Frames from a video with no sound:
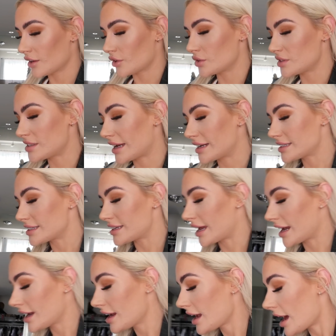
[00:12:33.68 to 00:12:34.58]
Good day
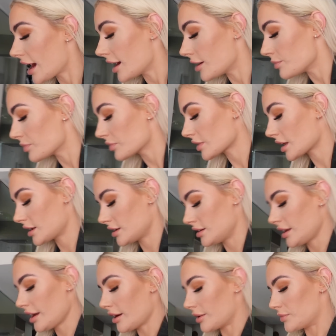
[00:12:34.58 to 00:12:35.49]
today.
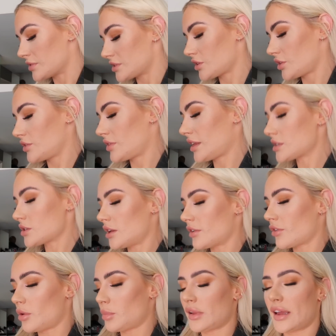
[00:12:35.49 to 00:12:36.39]
Yeah, so that's a lot
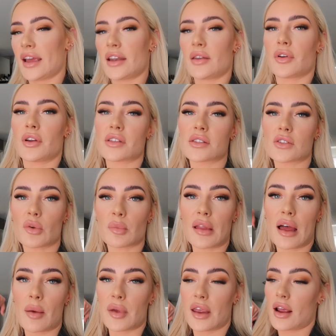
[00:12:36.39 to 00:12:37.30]
of what planned. I'm going to stop
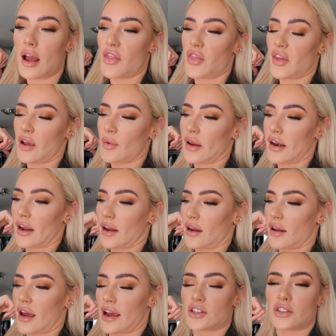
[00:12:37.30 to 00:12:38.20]
blabbing. I think when
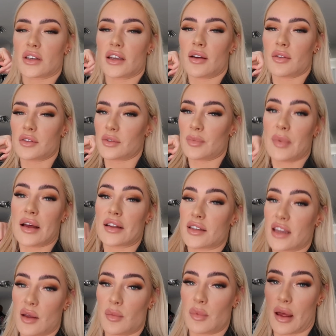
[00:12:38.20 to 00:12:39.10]
I was about
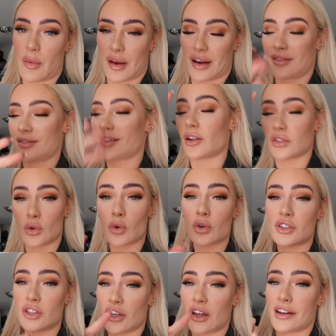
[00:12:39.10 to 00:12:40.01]
to keep blabbing. I'll
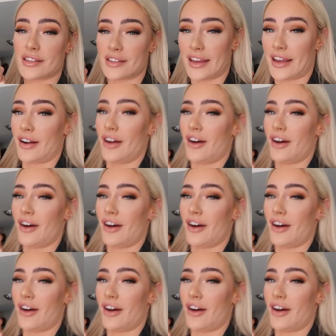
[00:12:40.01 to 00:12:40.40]
talk to you guys later.